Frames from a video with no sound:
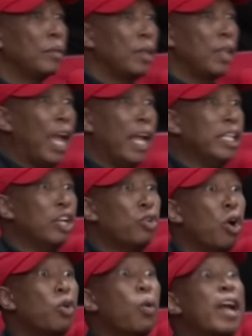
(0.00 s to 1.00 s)
And they
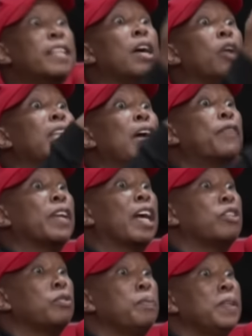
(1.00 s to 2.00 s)
don't want South
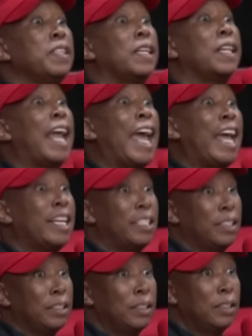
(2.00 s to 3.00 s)
Africa to be
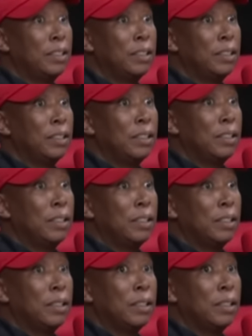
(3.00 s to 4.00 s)
declared
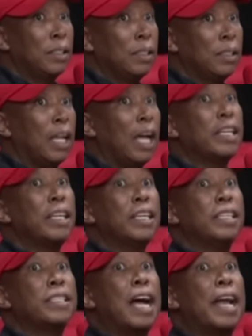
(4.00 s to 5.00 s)
that
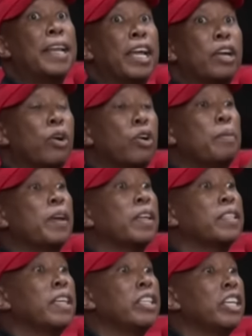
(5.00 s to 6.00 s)
it is under economic
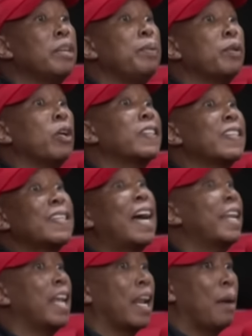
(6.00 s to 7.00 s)
recession because it's
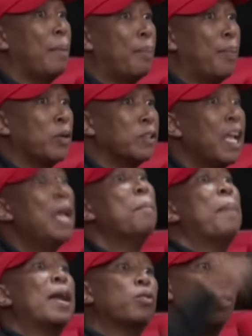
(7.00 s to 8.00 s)
under Ramaphosa.
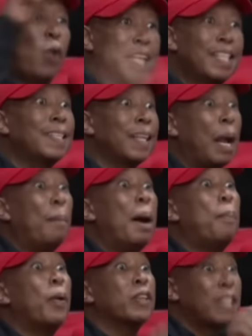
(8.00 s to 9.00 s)
But once
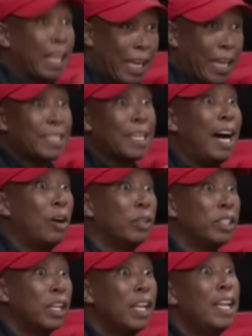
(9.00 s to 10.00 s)
Ramaphosa gets
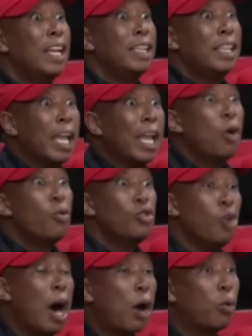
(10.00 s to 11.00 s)
out,
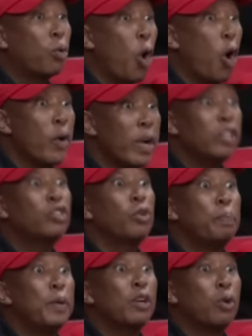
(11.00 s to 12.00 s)
you are going
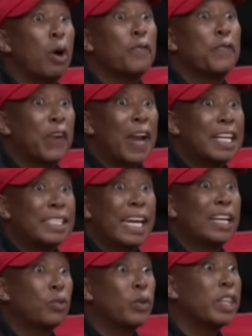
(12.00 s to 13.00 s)
to be
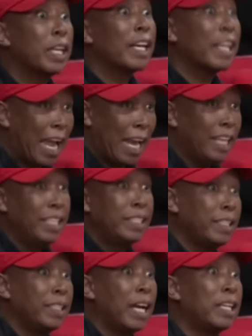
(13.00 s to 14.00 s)
confronted with the
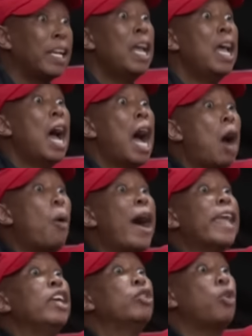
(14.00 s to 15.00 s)
reality that
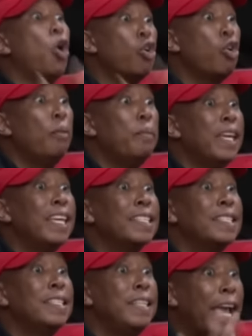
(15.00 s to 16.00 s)
our economy
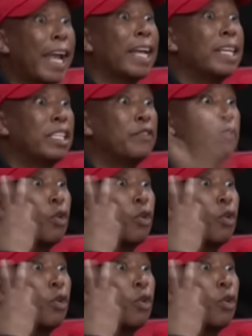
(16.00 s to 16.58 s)
is negative